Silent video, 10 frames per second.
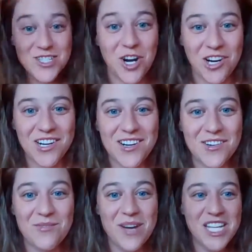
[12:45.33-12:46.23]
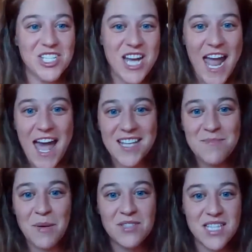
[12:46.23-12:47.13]
chart, which
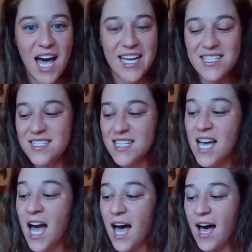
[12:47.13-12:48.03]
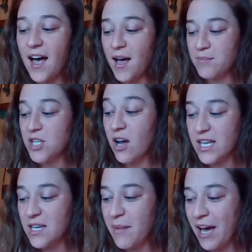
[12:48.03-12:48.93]
has both sides,
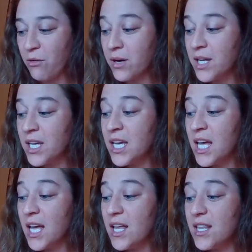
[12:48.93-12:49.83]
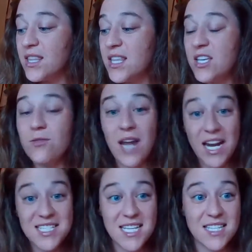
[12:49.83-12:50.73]
talking about the
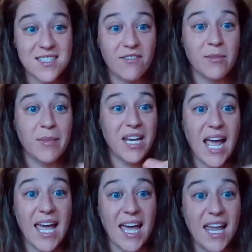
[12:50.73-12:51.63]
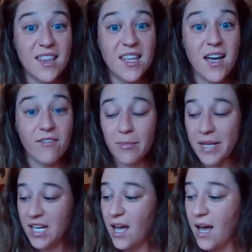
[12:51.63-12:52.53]
United States government and the
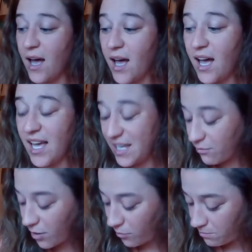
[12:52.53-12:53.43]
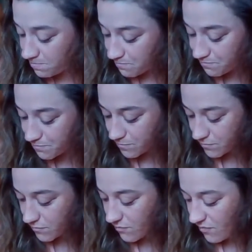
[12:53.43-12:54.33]
government in Rome.
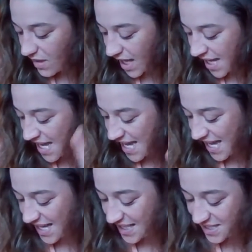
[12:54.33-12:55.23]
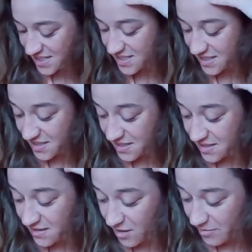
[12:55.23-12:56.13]
And
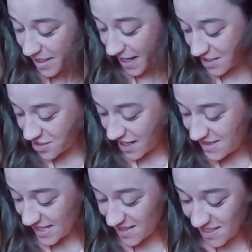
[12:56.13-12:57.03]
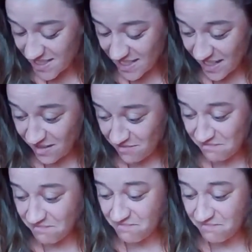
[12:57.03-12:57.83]
oh my gosh, I think that's it.